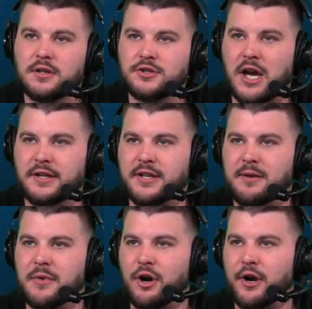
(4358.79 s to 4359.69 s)

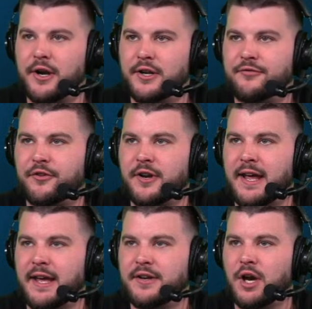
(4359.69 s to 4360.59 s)
Dejounte Murray to
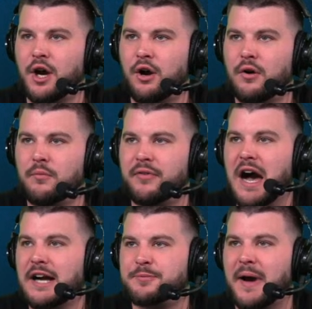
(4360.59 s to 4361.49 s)
Fernando.
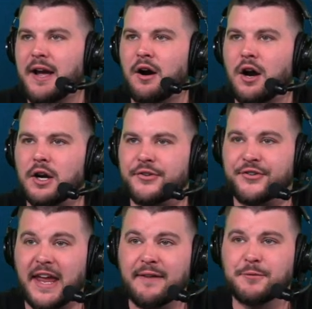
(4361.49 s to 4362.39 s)
Blocked by Hart.
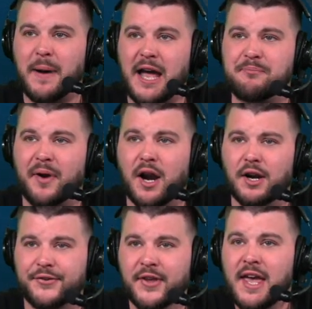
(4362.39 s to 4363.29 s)
Saved by
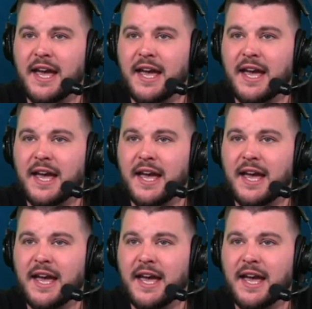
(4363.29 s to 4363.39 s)
Burks.